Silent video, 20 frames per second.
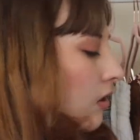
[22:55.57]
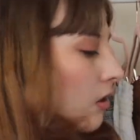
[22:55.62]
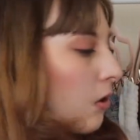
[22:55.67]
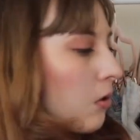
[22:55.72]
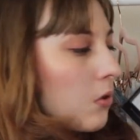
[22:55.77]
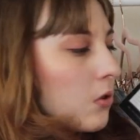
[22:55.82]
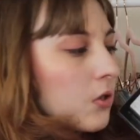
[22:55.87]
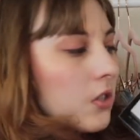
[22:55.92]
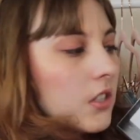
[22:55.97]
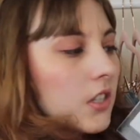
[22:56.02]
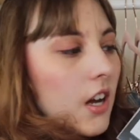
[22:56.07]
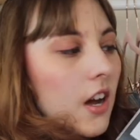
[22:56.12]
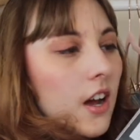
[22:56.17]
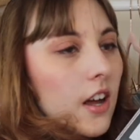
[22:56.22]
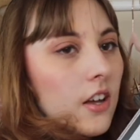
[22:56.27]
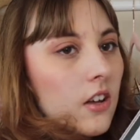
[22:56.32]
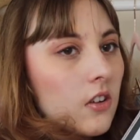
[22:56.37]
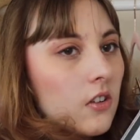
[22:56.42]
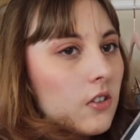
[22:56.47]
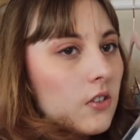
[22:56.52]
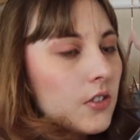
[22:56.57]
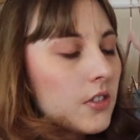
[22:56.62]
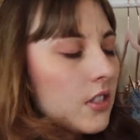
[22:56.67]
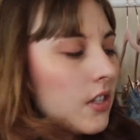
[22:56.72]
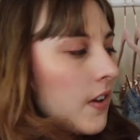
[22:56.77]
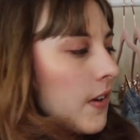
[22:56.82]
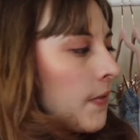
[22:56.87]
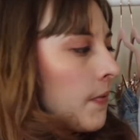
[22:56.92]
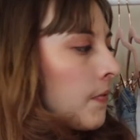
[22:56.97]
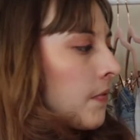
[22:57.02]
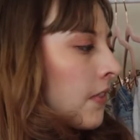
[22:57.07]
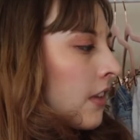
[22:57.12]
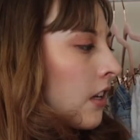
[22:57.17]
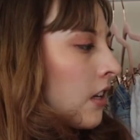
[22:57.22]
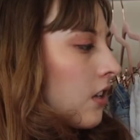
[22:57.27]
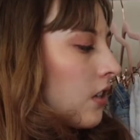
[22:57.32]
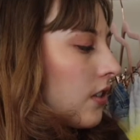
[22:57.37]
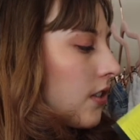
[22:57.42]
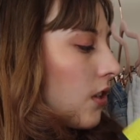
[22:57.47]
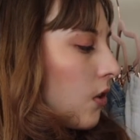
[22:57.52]
local styles.
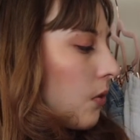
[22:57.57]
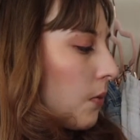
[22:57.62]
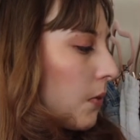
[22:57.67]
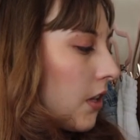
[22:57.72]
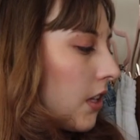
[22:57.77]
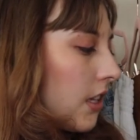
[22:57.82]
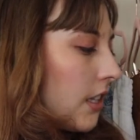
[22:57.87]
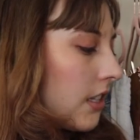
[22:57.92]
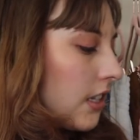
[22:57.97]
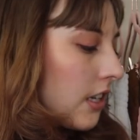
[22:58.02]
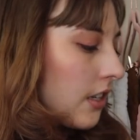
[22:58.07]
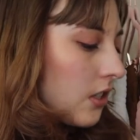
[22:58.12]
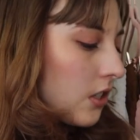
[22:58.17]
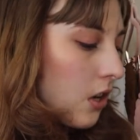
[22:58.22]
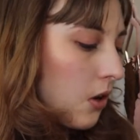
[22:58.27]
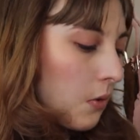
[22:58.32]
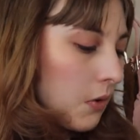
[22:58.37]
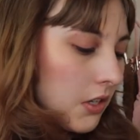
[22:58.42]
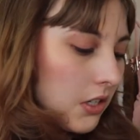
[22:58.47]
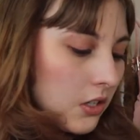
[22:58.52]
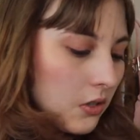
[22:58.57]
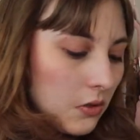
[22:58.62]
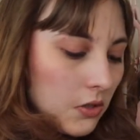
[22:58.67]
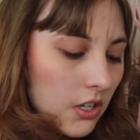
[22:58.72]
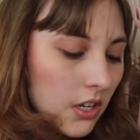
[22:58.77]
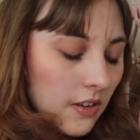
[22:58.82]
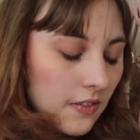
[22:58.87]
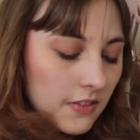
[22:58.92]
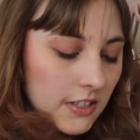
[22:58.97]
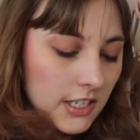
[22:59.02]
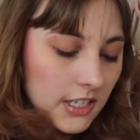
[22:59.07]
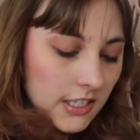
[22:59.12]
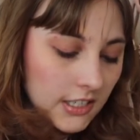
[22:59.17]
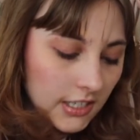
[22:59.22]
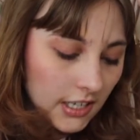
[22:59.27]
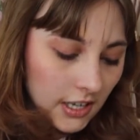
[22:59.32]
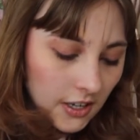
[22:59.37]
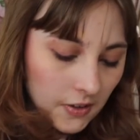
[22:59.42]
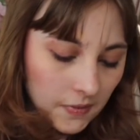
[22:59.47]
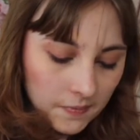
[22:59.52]
So it really does go into a ton of
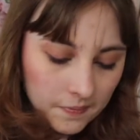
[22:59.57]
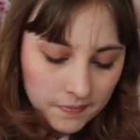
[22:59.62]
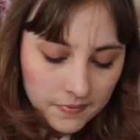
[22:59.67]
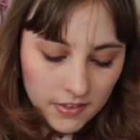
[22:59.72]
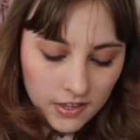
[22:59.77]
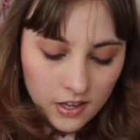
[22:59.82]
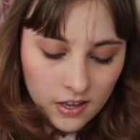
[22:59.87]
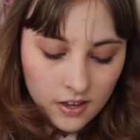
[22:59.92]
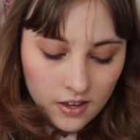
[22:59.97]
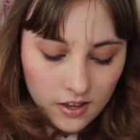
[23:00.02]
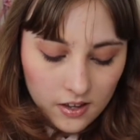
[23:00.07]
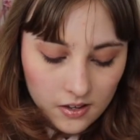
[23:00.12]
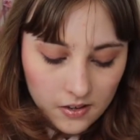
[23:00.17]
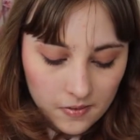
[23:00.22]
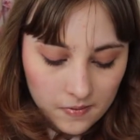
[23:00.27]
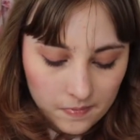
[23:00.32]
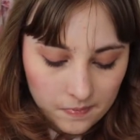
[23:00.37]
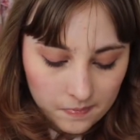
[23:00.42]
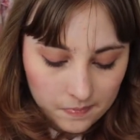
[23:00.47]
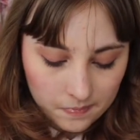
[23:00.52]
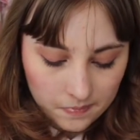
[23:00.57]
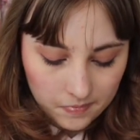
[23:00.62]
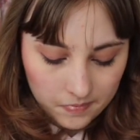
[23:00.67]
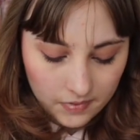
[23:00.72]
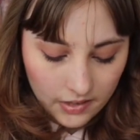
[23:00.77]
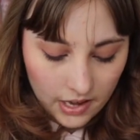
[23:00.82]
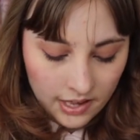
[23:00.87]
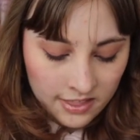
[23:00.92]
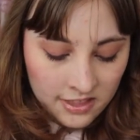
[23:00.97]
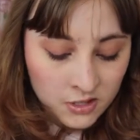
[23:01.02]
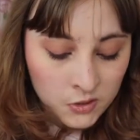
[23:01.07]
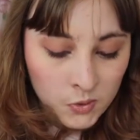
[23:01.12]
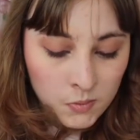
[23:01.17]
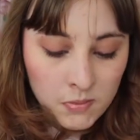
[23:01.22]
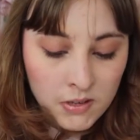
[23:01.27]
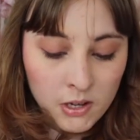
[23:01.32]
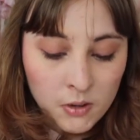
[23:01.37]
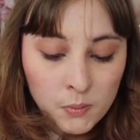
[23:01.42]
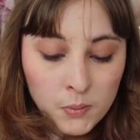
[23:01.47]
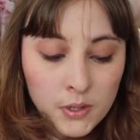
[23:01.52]
detail. And this would
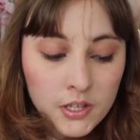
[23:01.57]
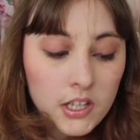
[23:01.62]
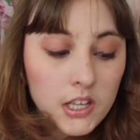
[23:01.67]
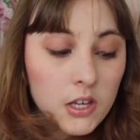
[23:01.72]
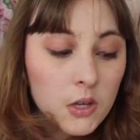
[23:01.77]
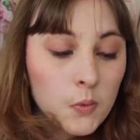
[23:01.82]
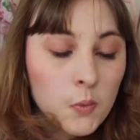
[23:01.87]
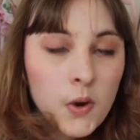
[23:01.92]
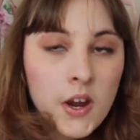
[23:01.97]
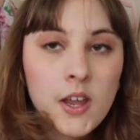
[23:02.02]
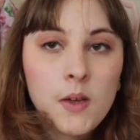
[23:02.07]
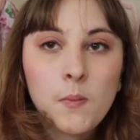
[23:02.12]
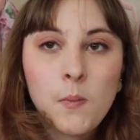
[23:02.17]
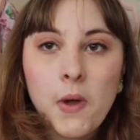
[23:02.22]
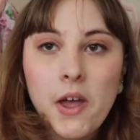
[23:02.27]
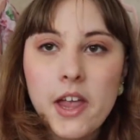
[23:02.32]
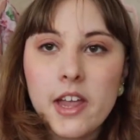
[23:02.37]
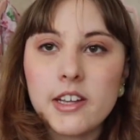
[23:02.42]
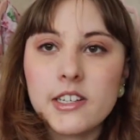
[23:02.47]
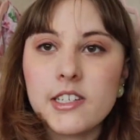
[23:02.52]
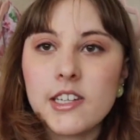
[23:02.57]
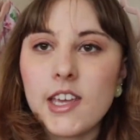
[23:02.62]
be a really great way to